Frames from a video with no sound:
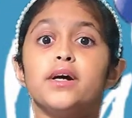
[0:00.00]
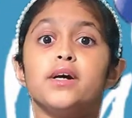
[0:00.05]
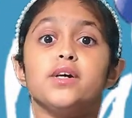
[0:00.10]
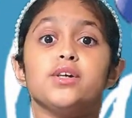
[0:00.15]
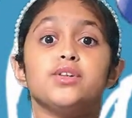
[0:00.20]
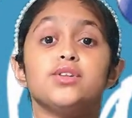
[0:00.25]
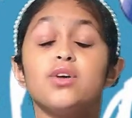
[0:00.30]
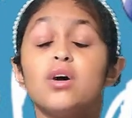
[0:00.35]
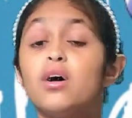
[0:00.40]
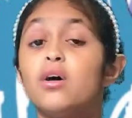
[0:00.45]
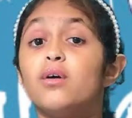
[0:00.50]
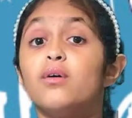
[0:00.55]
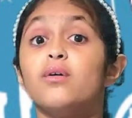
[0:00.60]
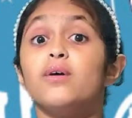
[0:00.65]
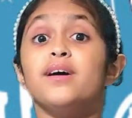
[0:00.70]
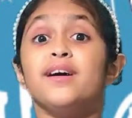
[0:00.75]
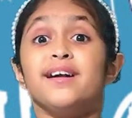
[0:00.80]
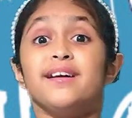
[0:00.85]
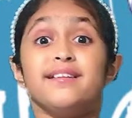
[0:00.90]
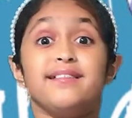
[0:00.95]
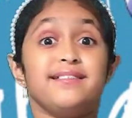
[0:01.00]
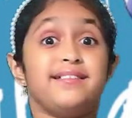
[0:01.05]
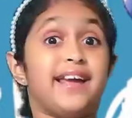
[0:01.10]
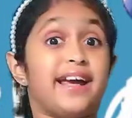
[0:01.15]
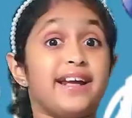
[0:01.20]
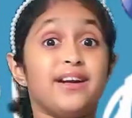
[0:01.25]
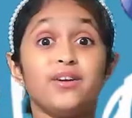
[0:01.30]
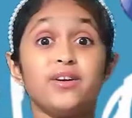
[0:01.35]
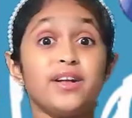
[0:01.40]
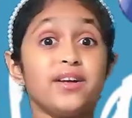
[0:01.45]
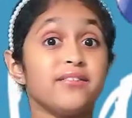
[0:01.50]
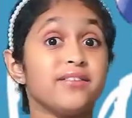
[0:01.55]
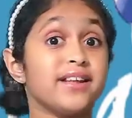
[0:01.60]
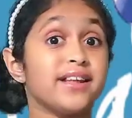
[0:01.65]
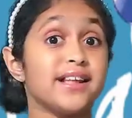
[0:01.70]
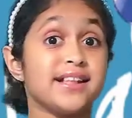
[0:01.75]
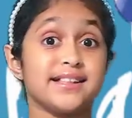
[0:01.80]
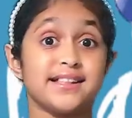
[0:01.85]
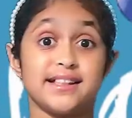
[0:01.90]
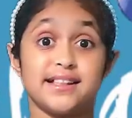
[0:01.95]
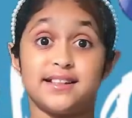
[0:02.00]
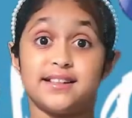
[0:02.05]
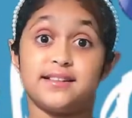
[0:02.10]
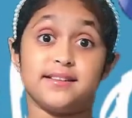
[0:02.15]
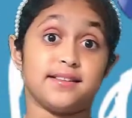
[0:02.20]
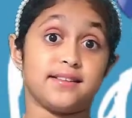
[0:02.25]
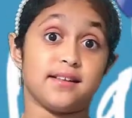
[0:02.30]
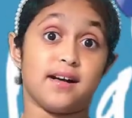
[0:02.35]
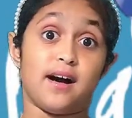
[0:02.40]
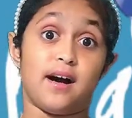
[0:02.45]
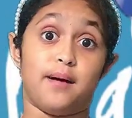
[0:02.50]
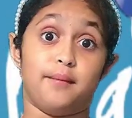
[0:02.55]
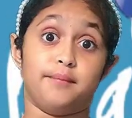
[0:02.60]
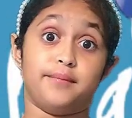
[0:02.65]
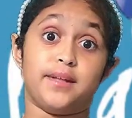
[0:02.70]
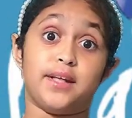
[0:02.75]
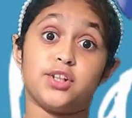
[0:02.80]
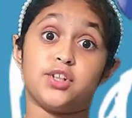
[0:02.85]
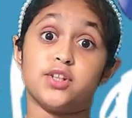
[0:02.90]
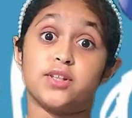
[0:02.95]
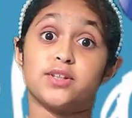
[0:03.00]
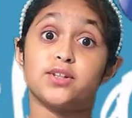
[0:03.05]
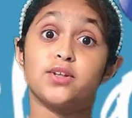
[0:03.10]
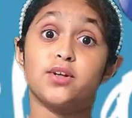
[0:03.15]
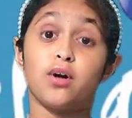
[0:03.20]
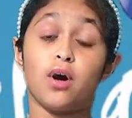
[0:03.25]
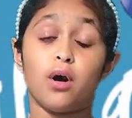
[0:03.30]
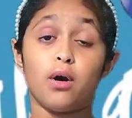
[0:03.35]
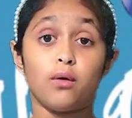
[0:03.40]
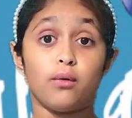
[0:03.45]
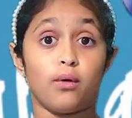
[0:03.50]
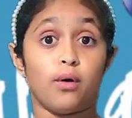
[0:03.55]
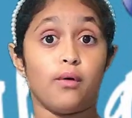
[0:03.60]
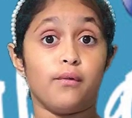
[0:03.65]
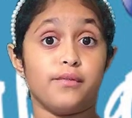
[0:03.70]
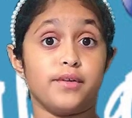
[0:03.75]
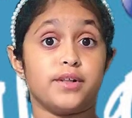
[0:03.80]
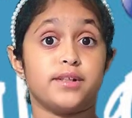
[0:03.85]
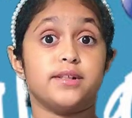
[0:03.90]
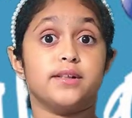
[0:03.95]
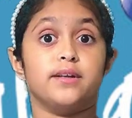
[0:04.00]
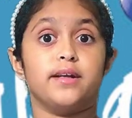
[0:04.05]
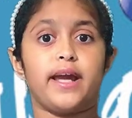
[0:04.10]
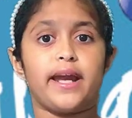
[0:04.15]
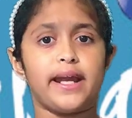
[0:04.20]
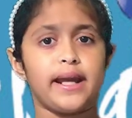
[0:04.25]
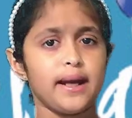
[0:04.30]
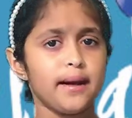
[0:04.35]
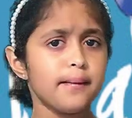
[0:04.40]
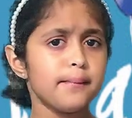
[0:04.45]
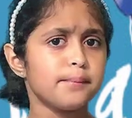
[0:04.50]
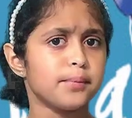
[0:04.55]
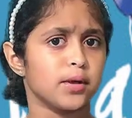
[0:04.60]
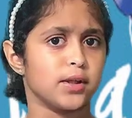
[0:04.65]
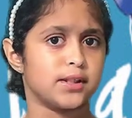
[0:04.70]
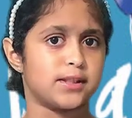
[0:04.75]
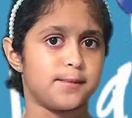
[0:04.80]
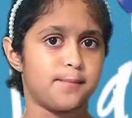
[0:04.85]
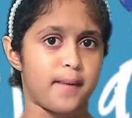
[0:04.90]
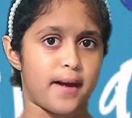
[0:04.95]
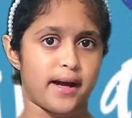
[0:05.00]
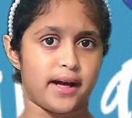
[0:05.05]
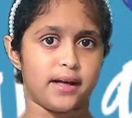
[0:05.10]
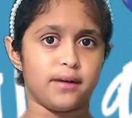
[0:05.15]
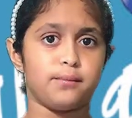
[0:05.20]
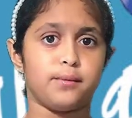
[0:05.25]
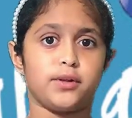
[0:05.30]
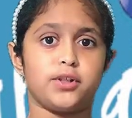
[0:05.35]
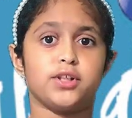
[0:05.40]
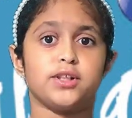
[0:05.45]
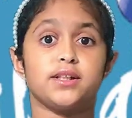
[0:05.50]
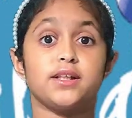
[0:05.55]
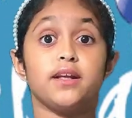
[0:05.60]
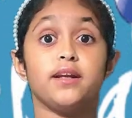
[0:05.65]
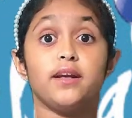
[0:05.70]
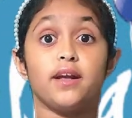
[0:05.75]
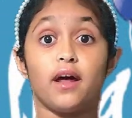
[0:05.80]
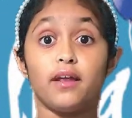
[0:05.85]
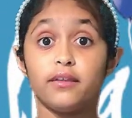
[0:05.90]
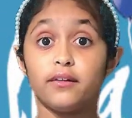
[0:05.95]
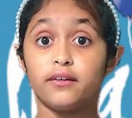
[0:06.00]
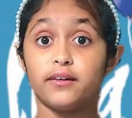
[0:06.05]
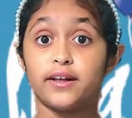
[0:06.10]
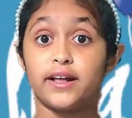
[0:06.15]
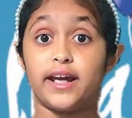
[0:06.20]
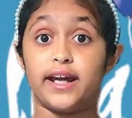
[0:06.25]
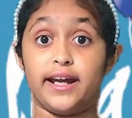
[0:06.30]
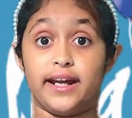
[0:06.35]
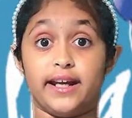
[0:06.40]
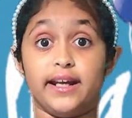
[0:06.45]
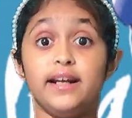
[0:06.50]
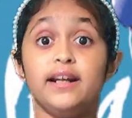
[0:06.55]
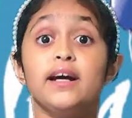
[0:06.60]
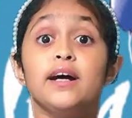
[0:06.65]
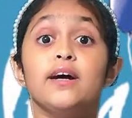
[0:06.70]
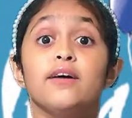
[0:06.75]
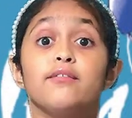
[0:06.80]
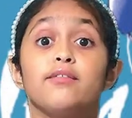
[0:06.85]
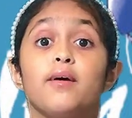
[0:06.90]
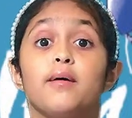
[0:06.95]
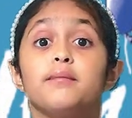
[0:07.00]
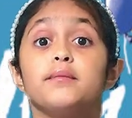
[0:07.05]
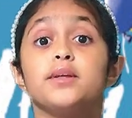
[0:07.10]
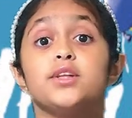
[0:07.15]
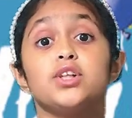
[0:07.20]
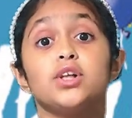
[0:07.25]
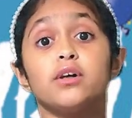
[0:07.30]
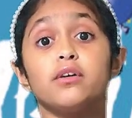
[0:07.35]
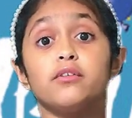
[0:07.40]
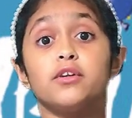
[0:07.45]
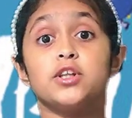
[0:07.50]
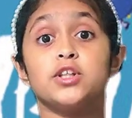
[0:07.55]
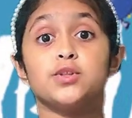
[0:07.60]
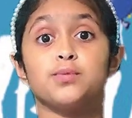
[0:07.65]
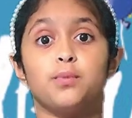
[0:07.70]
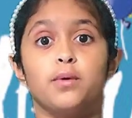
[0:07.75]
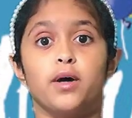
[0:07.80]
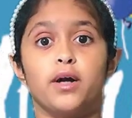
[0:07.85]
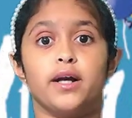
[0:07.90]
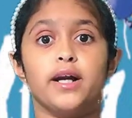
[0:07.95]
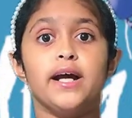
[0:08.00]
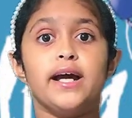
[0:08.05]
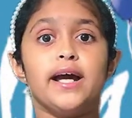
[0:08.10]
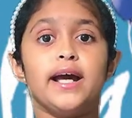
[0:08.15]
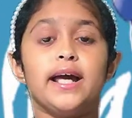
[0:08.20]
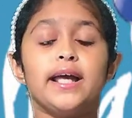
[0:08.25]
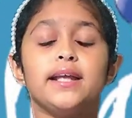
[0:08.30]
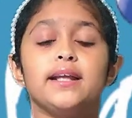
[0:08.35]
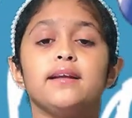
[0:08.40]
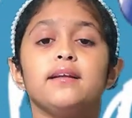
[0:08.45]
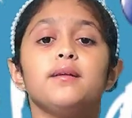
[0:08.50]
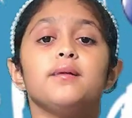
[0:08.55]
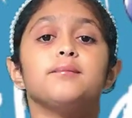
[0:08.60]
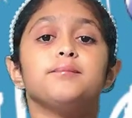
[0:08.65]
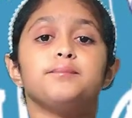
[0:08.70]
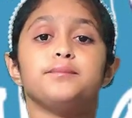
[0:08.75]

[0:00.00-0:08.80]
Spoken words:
So they don't even listen to Tom. They just go over to Amber's bed, which is another kid from the children's ward. And,